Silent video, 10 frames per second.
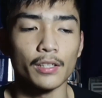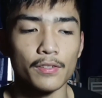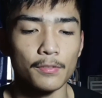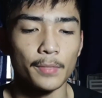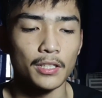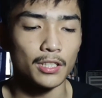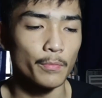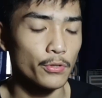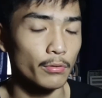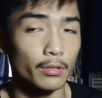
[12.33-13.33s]
is to make
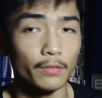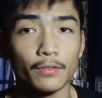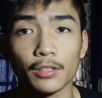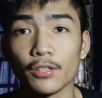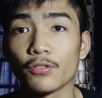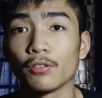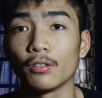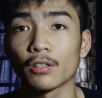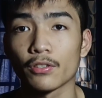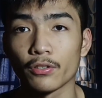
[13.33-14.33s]
some sort of an
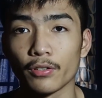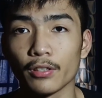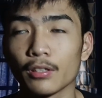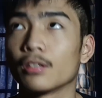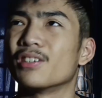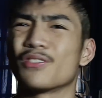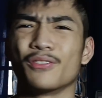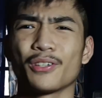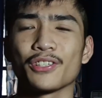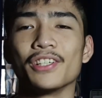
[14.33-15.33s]
introduction
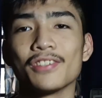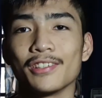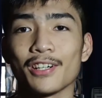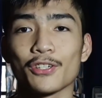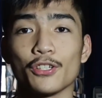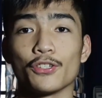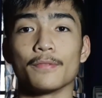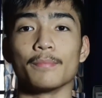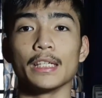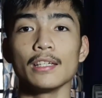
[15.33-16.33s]
to
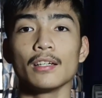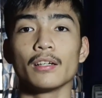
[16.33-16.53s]
me.